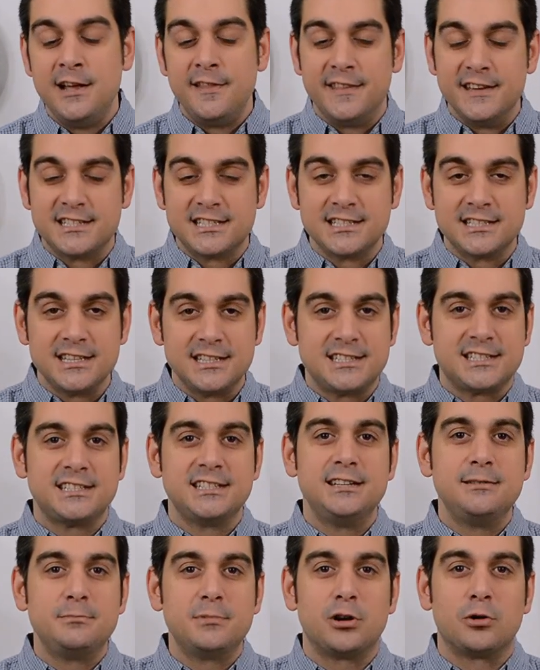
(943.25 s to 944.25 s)
This is the
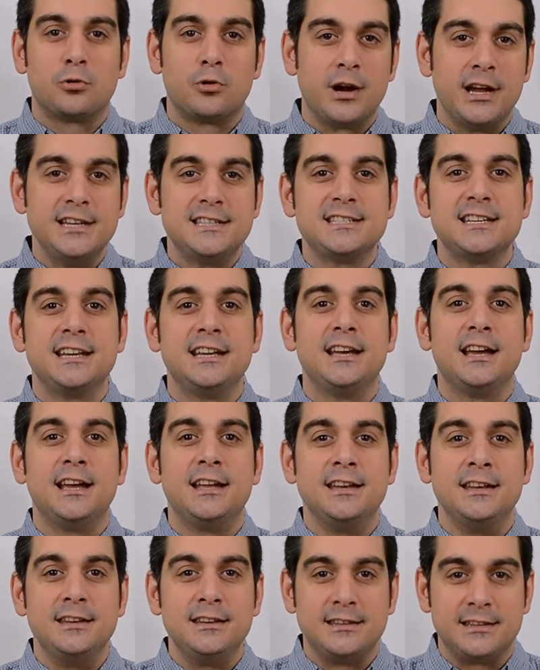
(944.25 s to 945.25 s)
sim racing
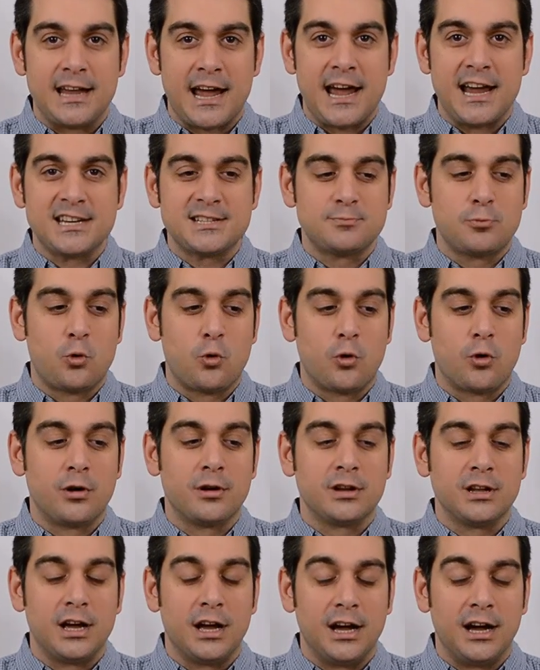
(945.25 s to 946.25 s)

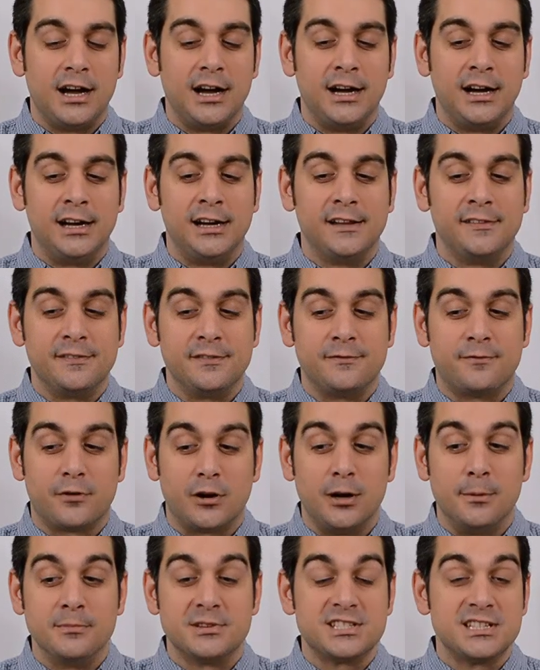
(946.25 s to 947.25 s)
dashboard
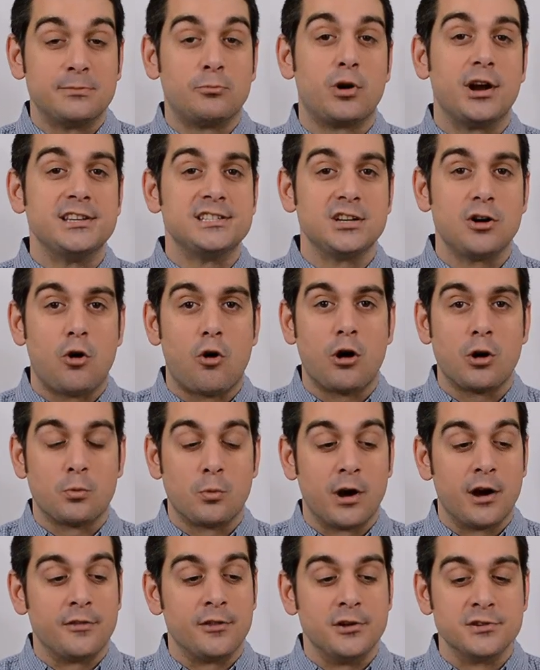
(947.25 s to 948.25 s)
from Sim Racing
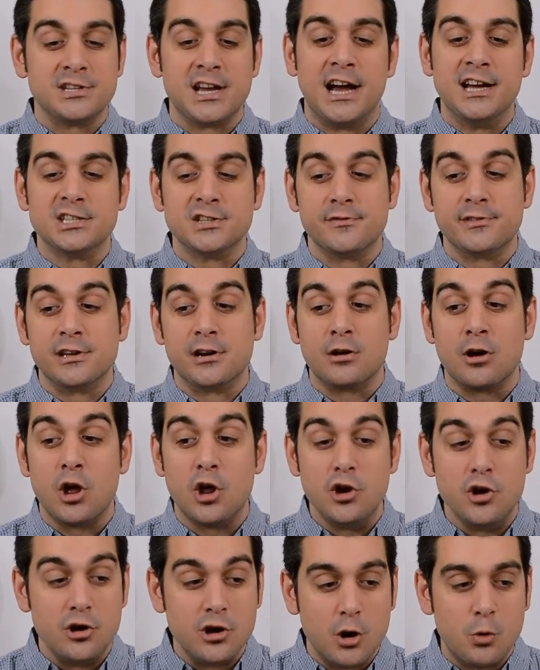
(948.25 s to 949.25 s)
Hardware. Those guys over there
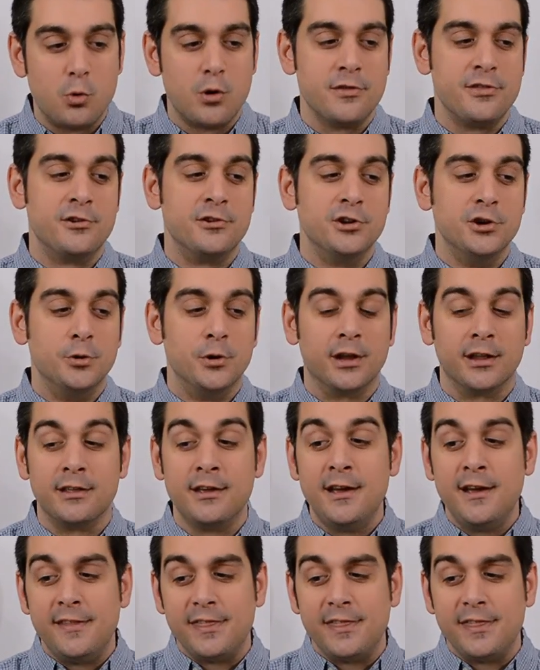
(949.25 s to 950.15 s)
know what they're doing.